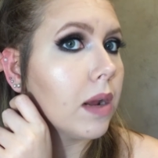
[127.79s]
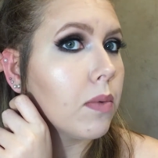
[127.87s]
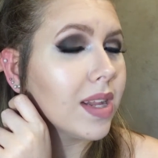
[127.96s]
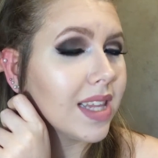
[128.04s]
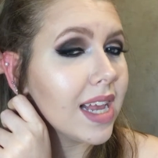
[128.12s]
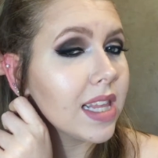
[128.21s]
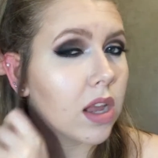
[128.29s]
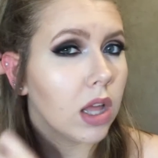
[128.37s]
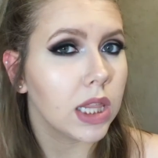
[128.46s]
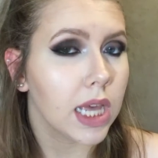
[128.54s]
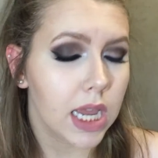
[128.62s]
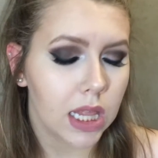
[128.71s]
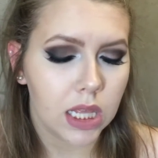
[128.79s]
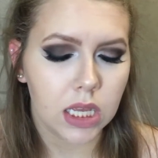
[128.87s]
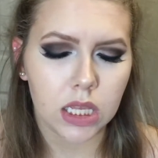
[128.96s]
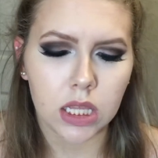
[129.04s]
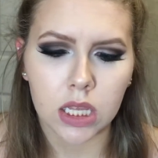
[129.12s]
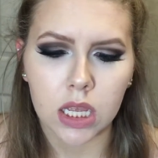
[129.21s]
I want to say it's called the
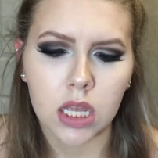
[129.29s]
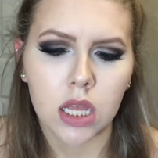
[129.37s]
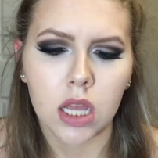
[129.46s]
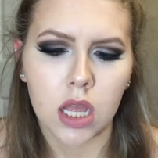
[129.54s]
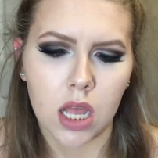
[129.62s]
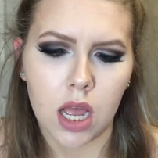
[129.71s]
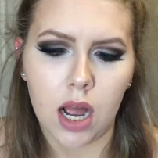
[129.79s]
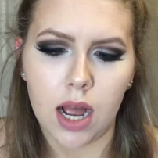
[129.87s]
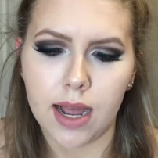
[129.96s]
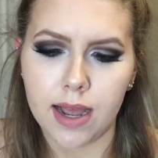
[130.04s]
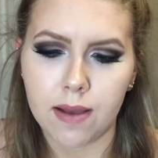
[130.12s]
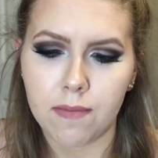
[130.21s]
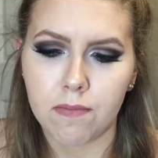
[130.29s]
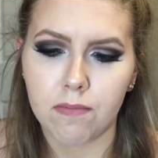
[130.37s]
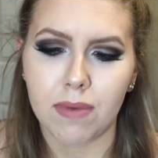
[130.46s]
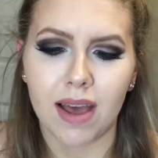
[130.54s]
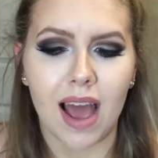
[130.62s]
helix. But